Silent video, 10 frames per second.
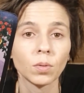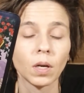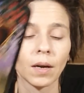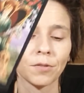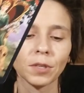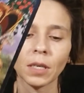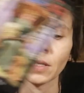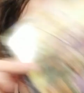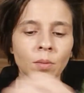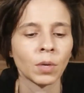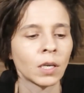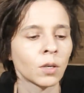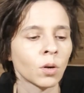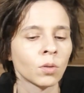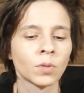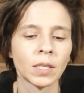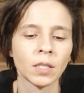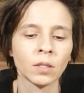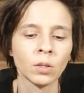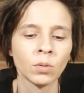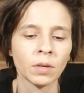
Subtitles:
I feel like it's somebody you already knew.